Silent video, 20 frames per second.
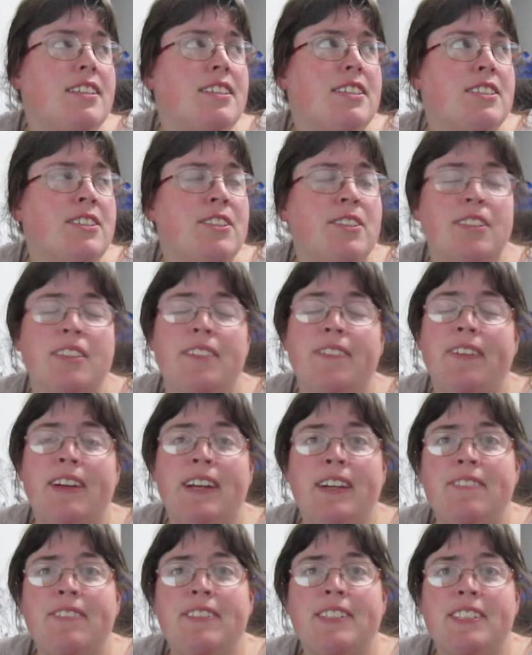John the
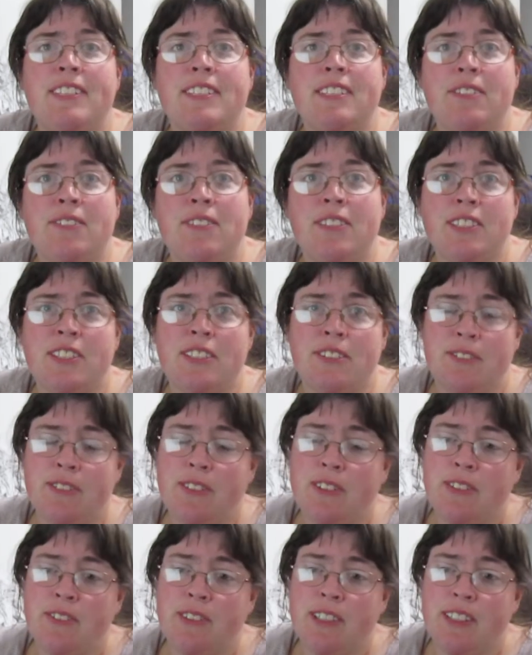Baptist was the
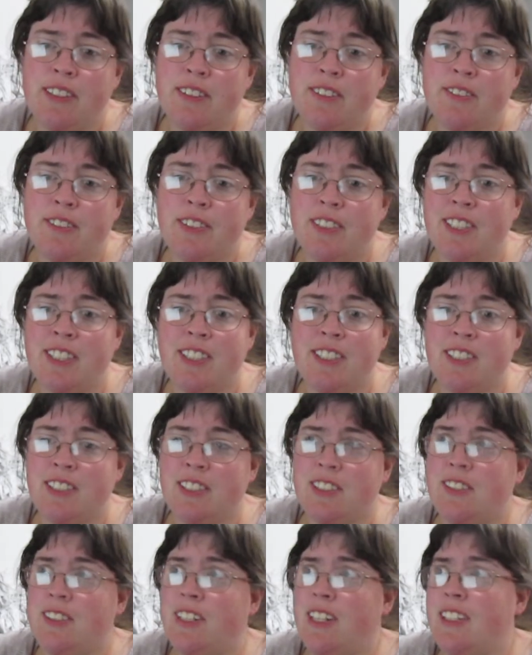forerunner for
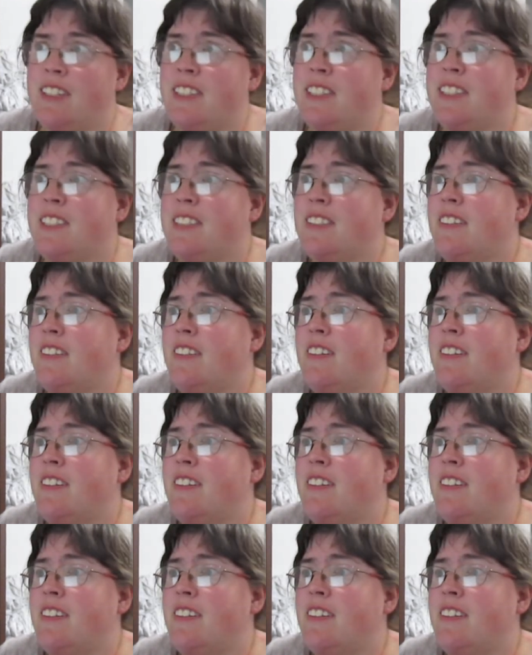Jesus Christ.